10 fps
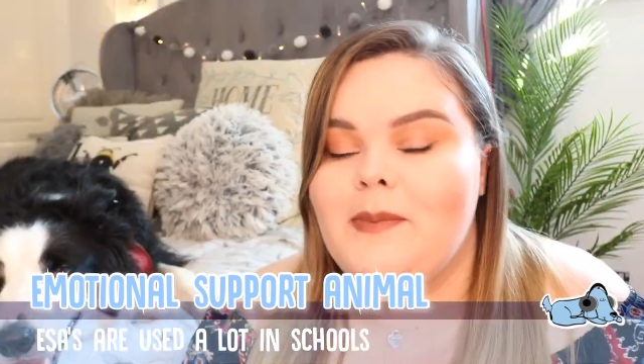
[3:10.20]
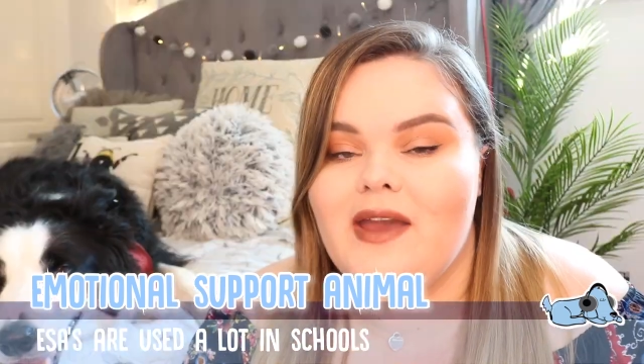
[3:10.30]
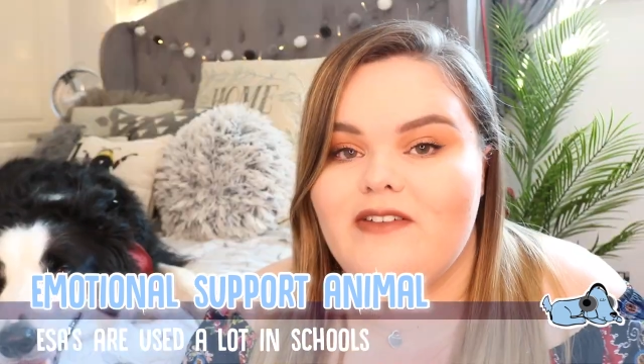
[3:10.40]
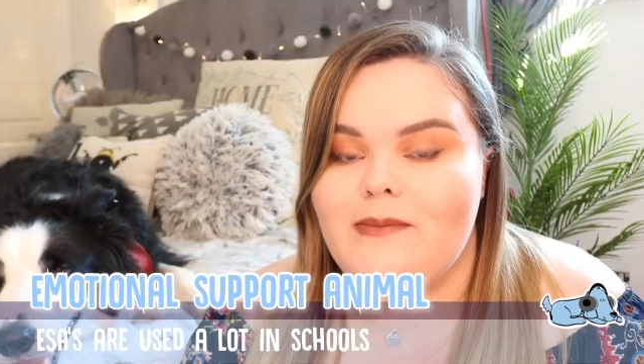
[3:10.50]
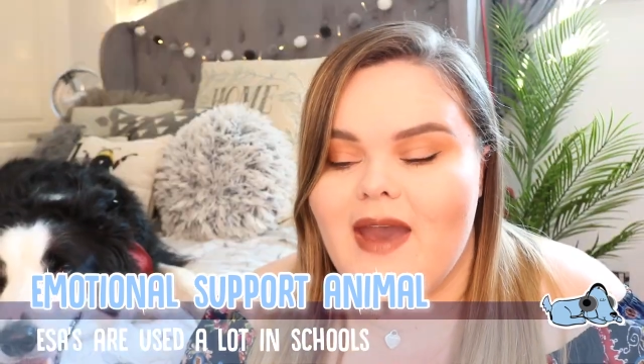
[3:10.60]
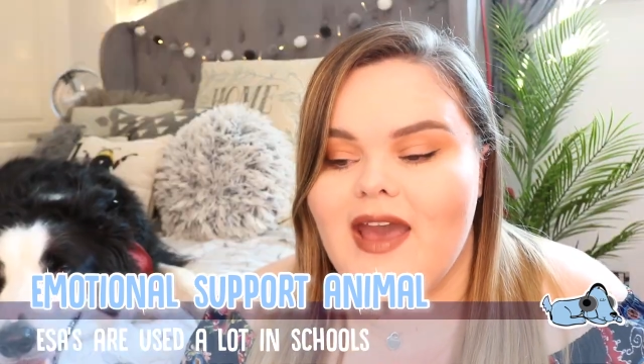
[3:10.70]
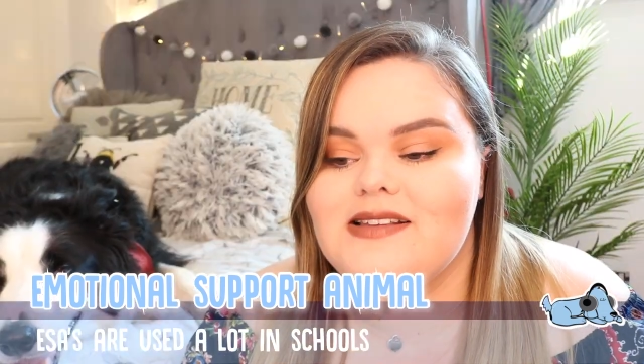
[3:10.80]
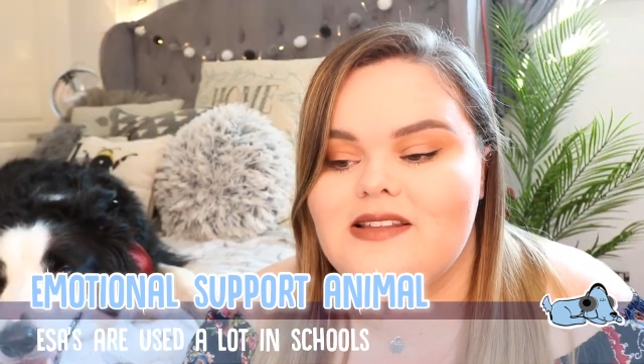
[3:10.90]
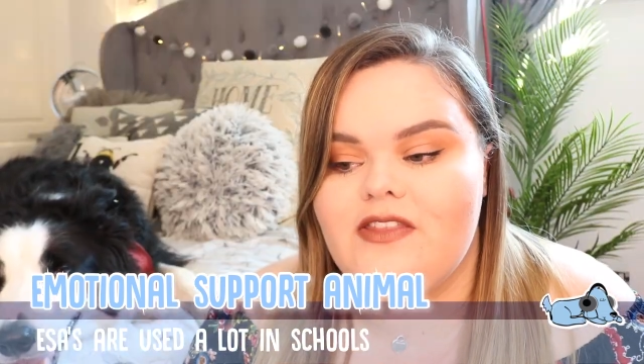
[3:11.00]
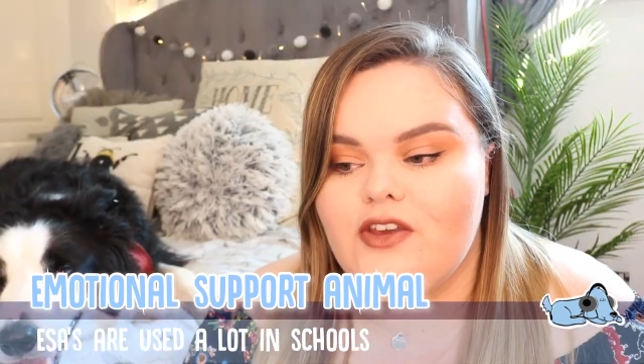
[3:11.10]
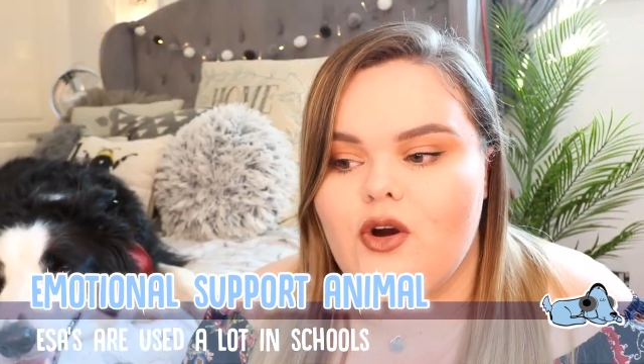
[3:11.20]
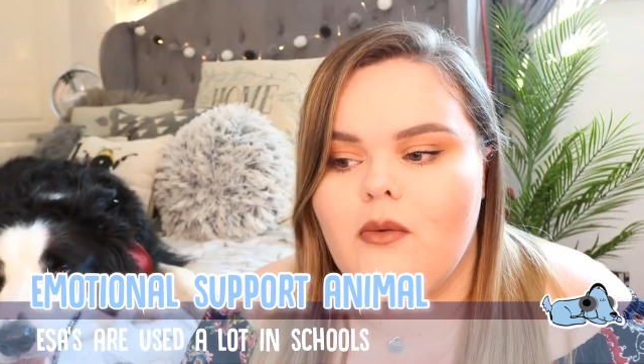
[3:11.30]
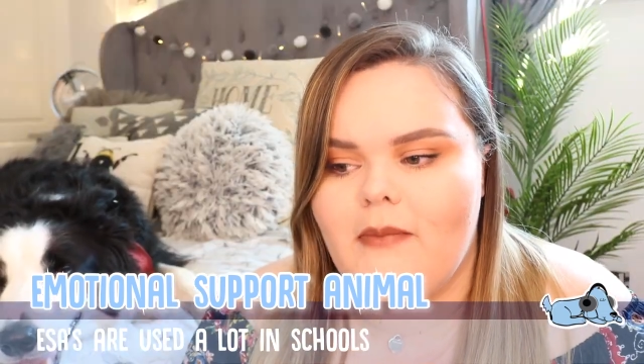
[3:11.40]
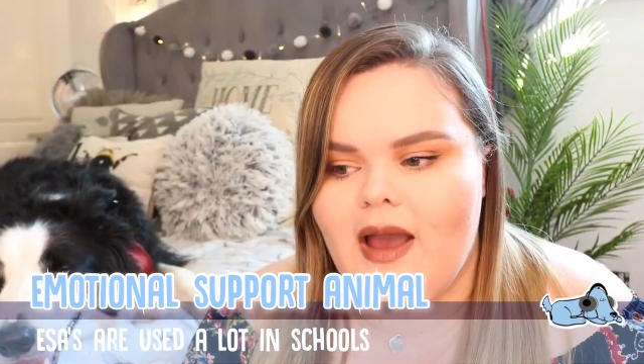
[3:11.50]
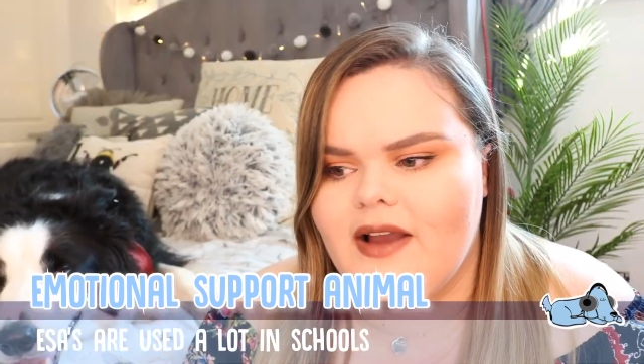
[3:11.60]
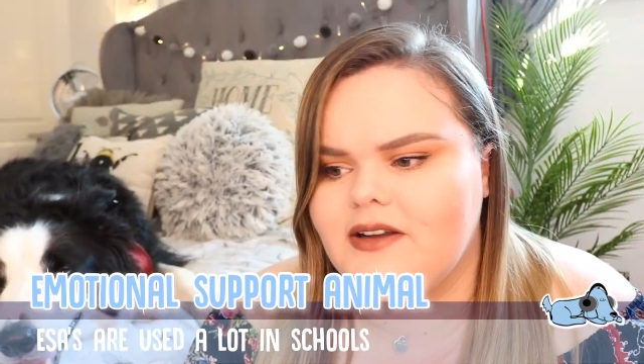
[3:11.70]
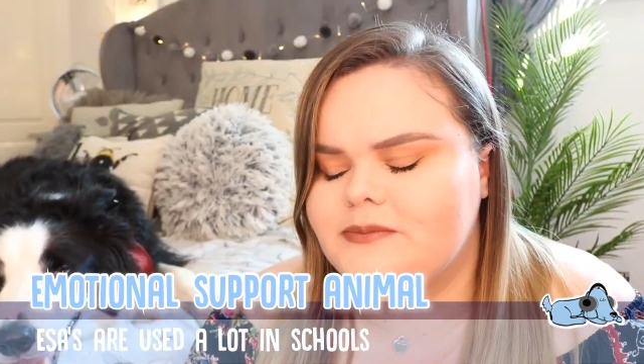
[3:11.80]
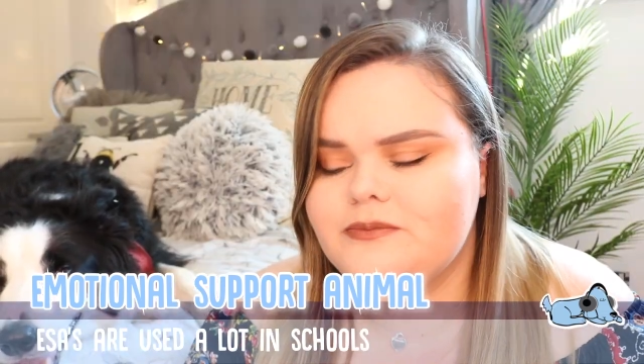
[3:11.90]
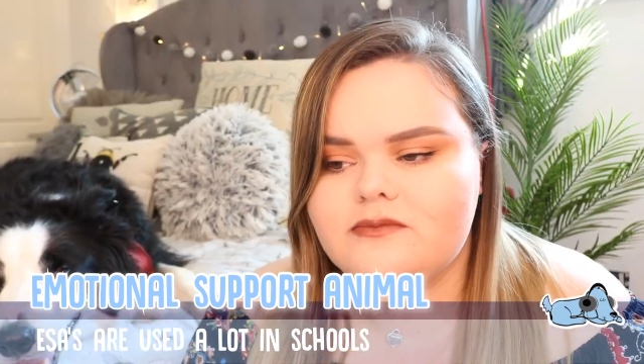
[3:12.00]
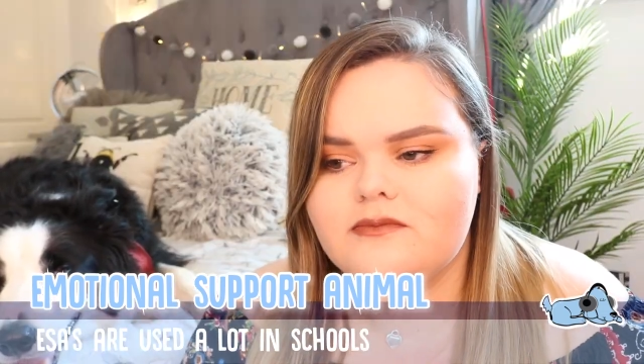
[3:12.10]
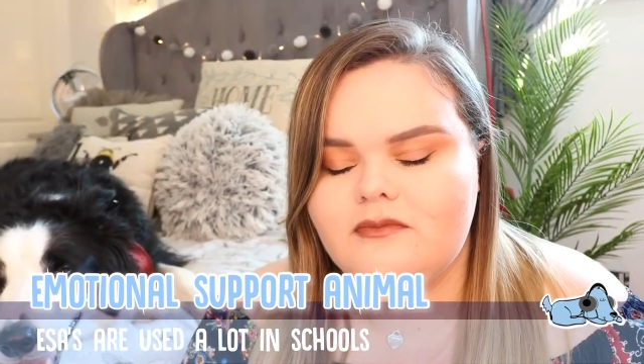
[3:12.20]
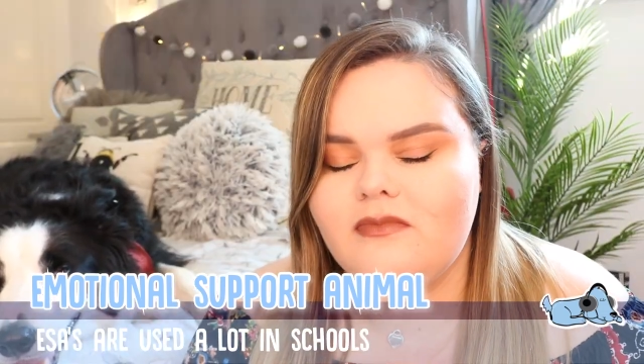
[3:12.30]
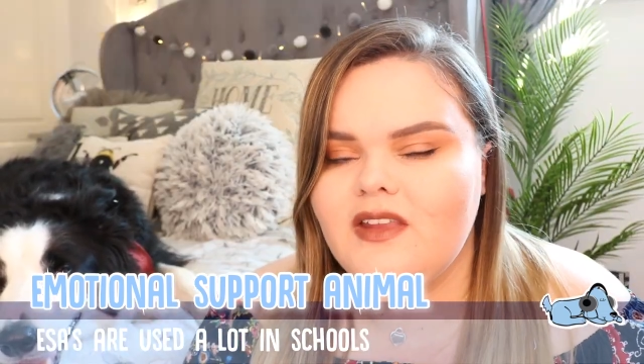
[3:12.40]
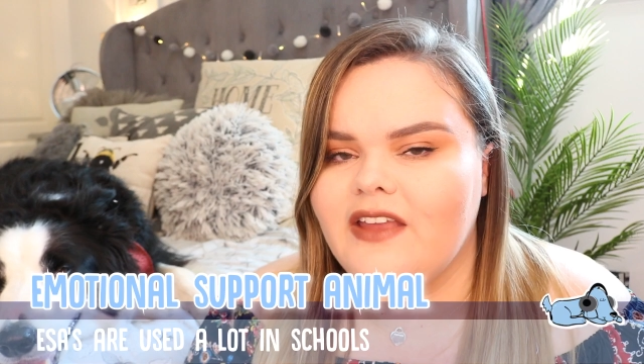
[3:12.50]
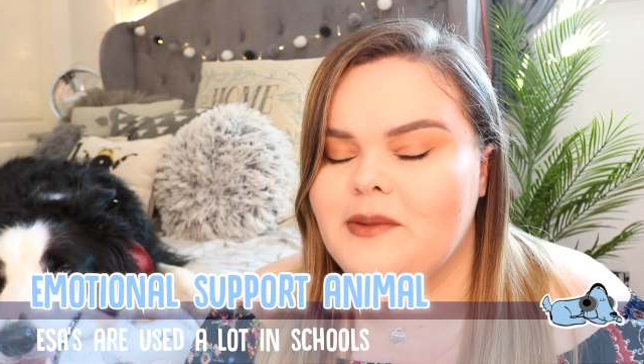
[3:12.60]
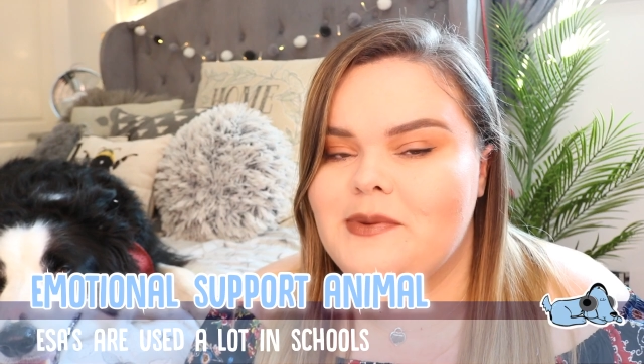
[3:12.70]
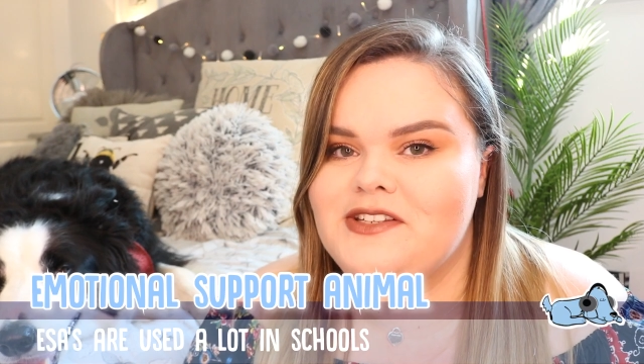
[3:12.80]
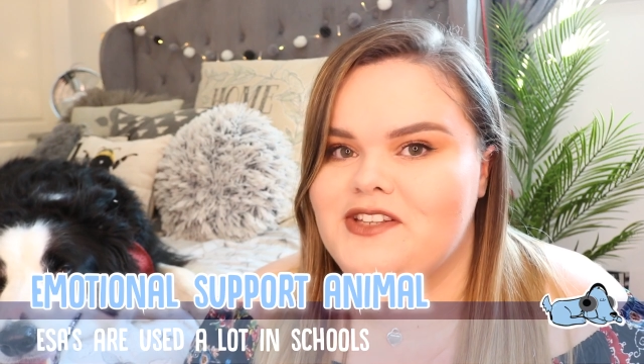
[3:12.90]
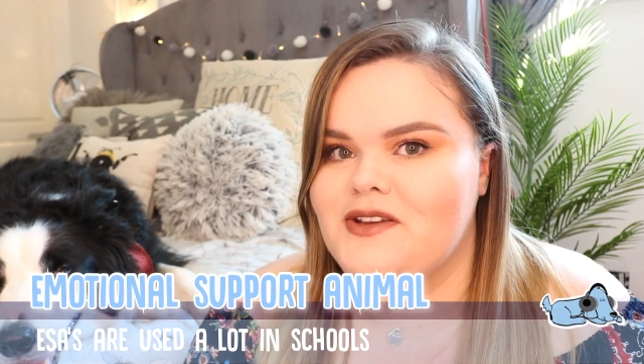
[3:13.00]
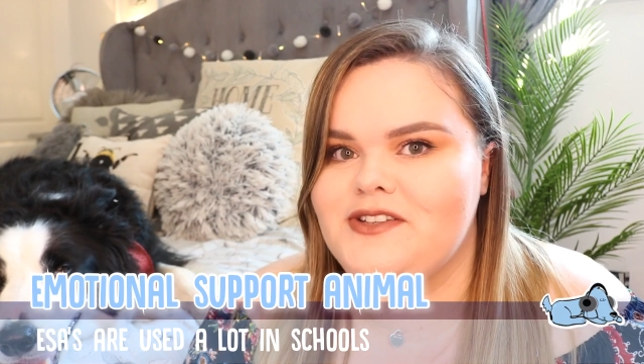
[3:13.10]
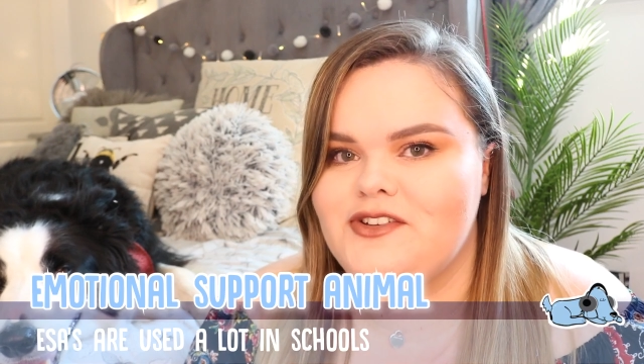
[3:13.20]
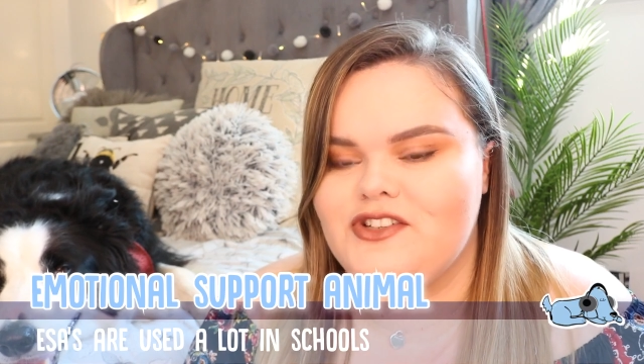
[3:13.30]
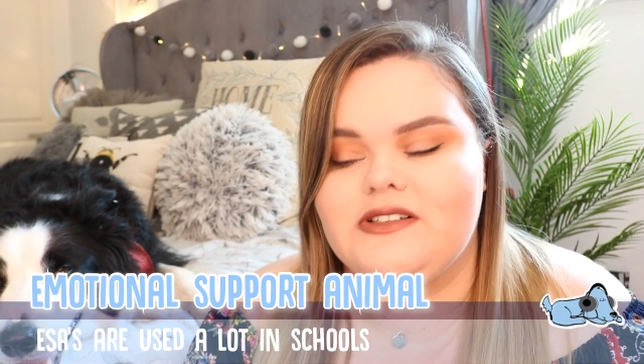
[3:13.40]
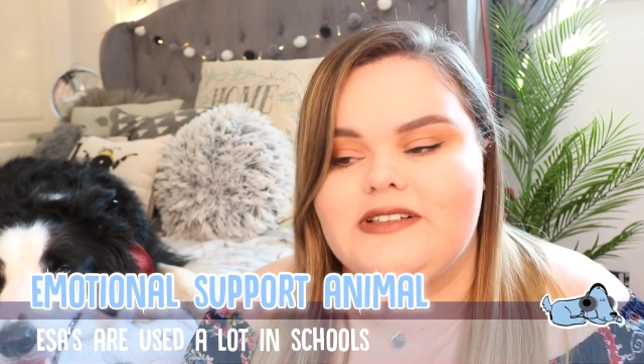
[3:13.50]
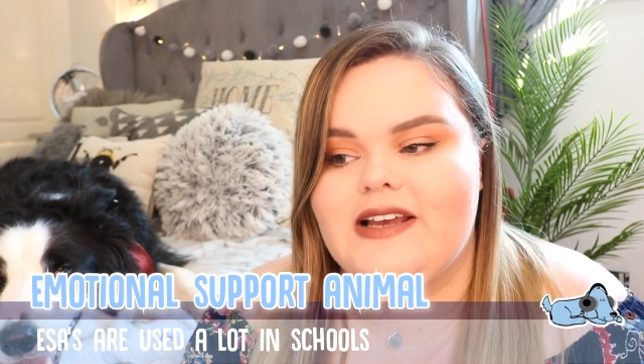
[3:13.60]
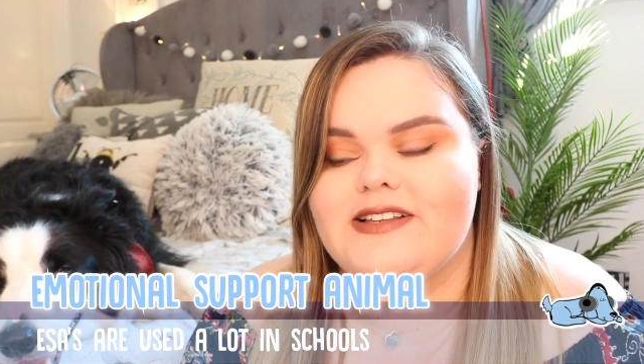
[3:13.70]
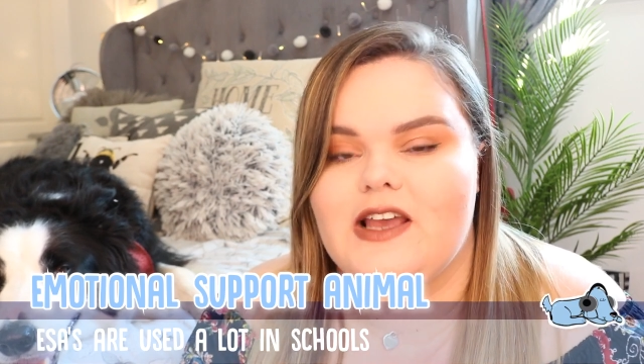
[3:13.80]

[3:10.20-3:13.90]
a bit of a mess and then they come back and they'd be so chilled out.